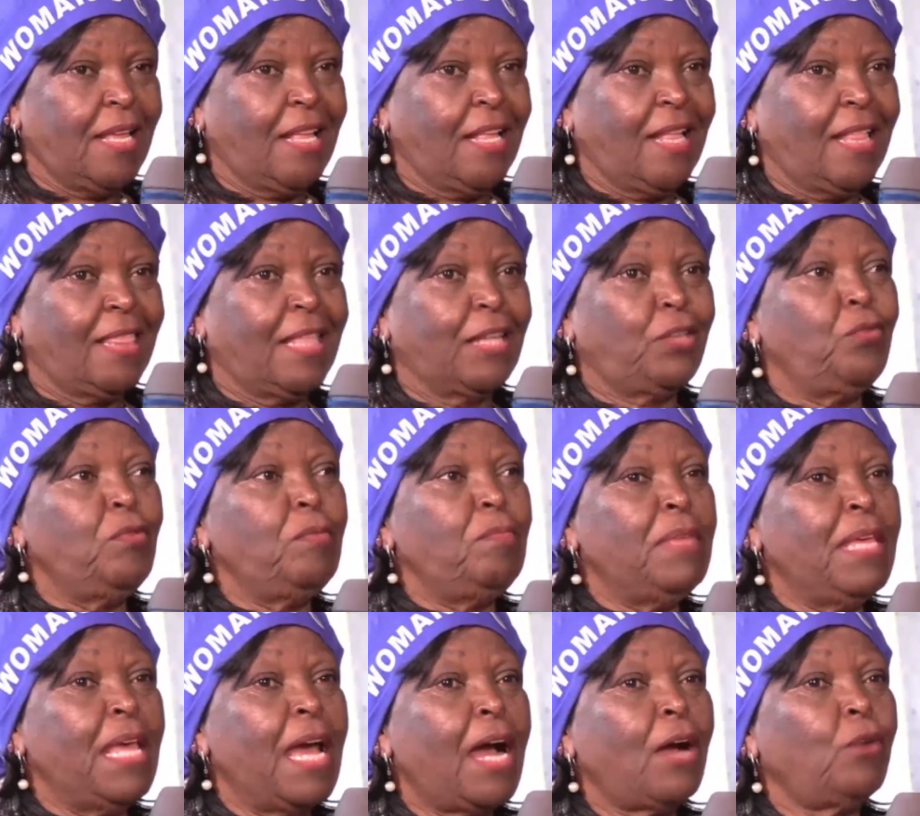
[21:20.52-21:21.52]
that we
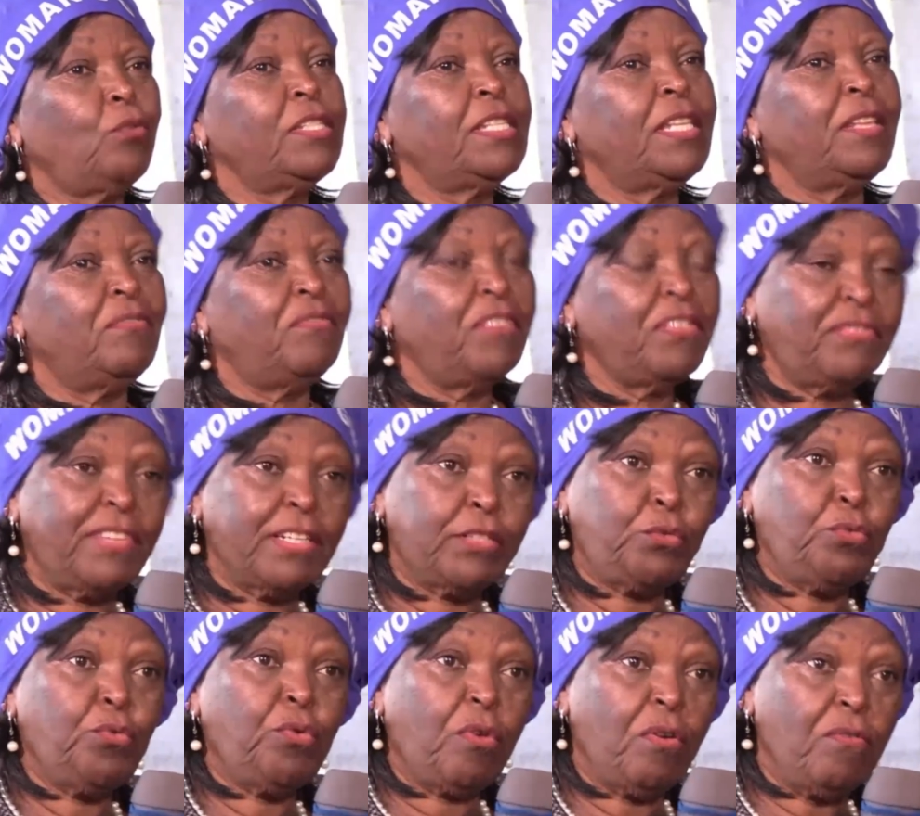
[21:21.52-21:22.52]
may house the
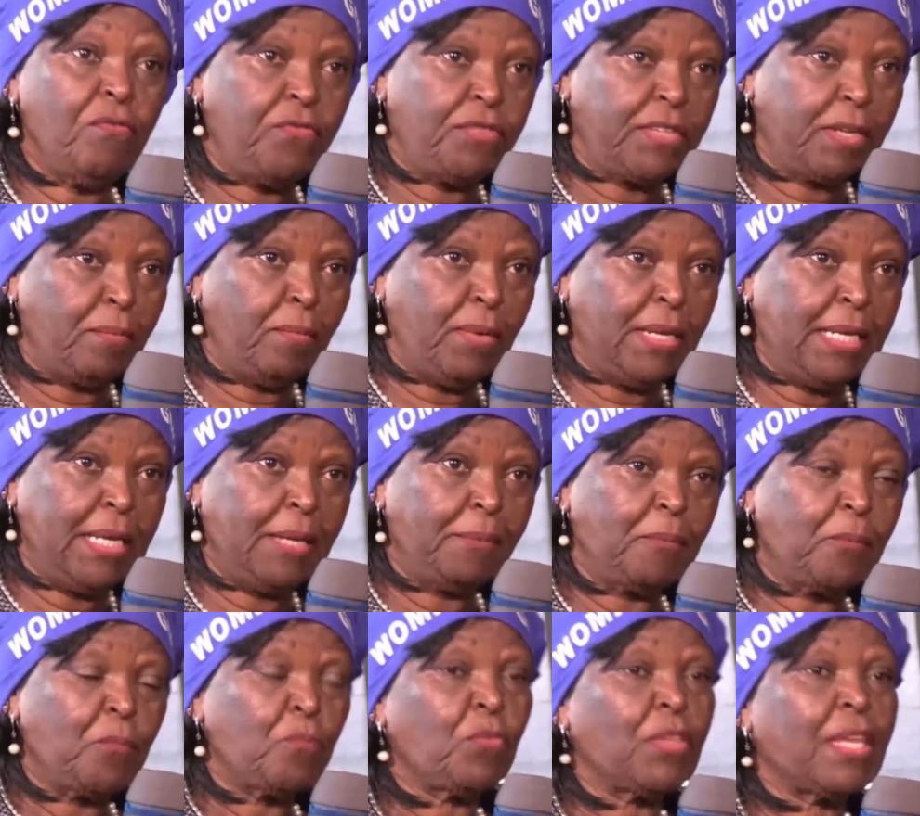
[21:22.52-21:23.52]
52 comfortably,
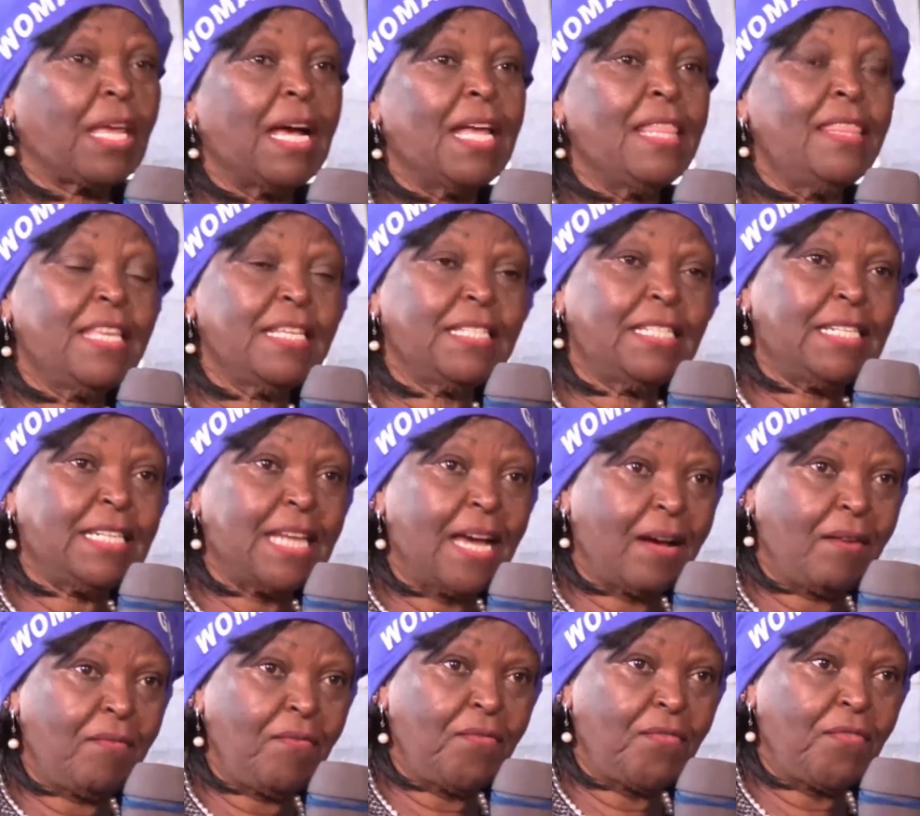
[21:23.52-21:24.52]
and the
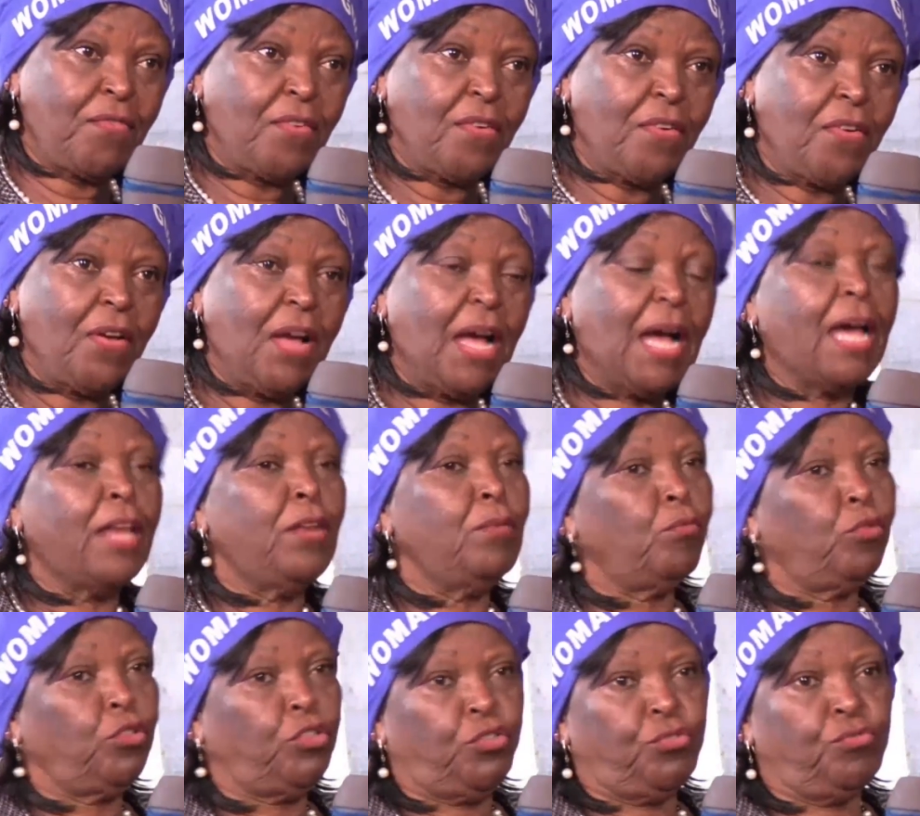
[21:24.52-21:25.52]
staff, and
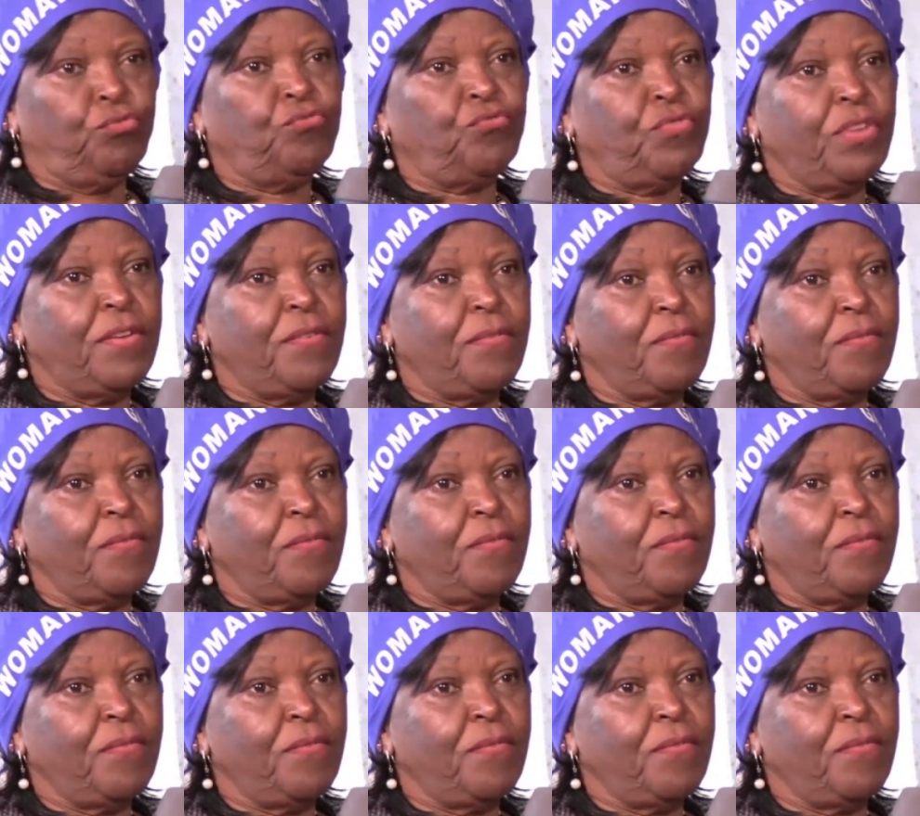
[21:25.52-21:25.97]
more children.